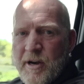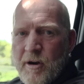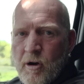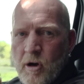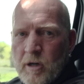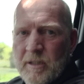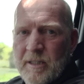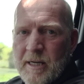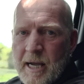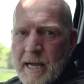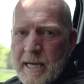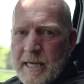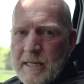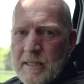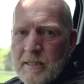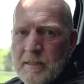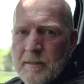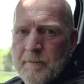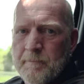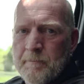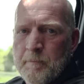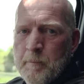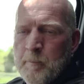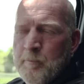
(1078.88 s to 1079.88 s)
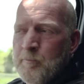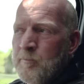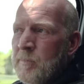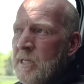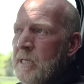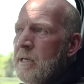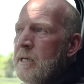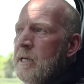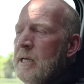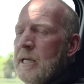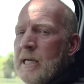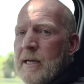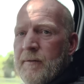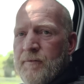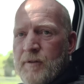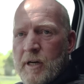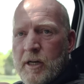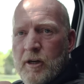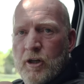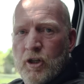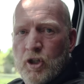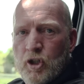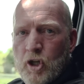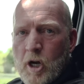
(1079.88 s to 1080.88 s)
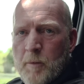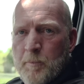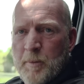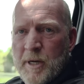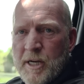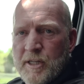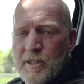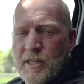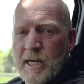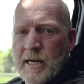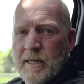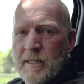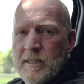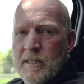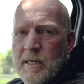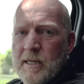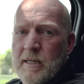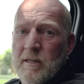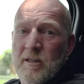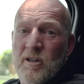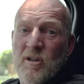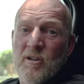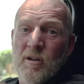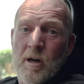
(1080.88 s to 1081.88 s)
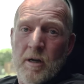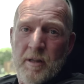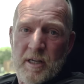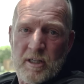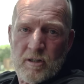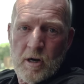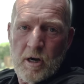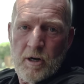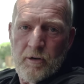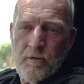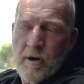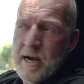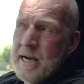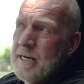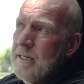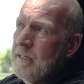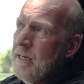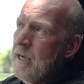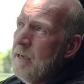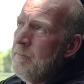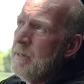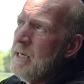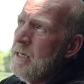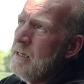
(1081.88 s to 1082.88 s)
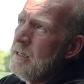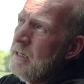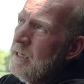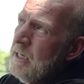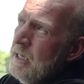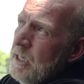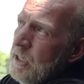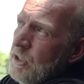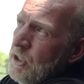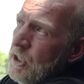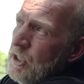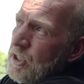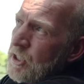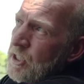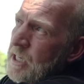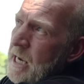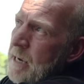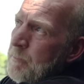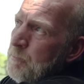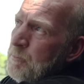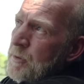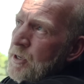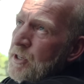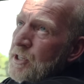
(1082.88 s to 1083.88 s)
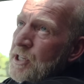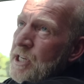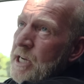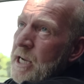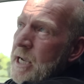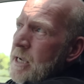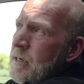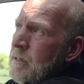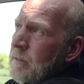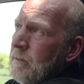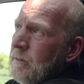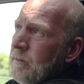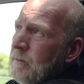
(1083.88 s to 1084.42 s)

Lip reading: hot days. If you're at a shopping center, you know there's no rain coming, just tap this here.